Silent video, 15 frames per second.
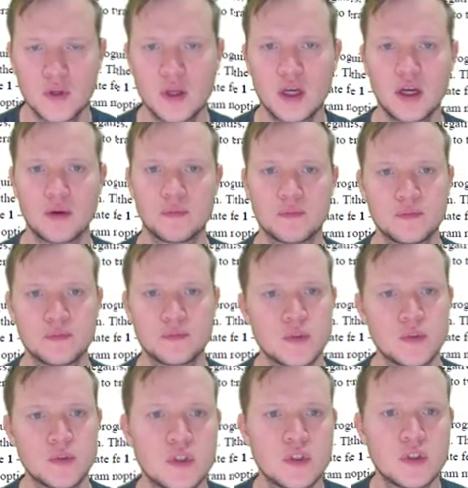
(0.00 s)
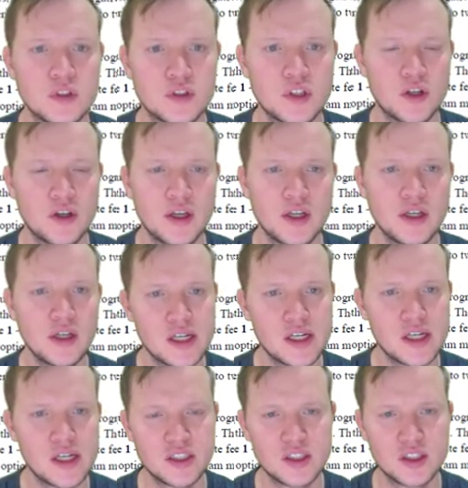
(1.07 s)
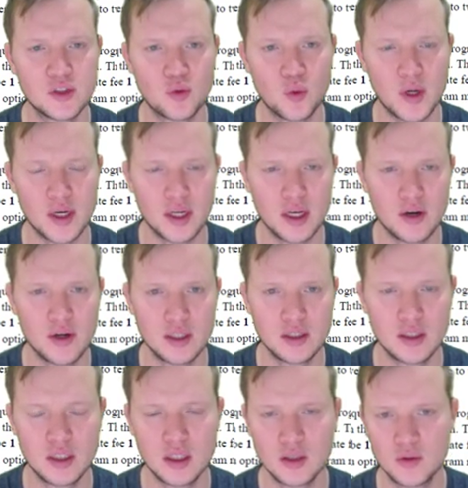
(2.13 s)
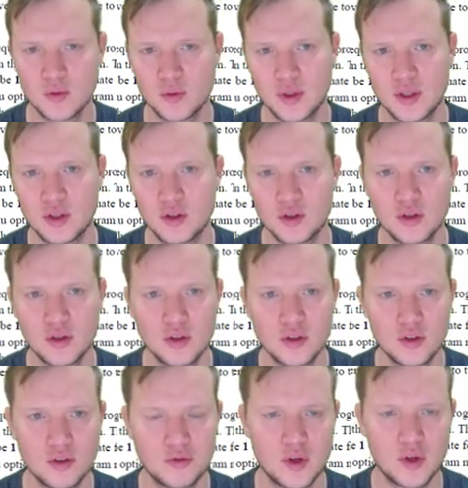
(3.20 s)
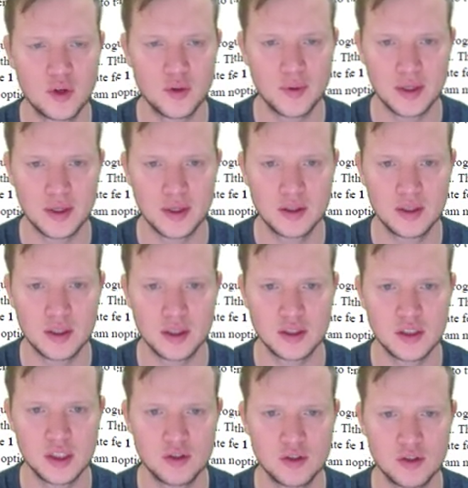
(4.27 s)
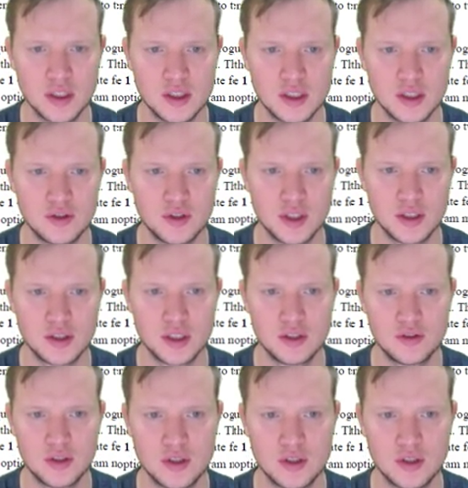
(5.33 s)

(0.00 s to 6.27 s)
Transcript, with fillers: Okay, so in case it's a one character, we do the following, etc, etc, etc.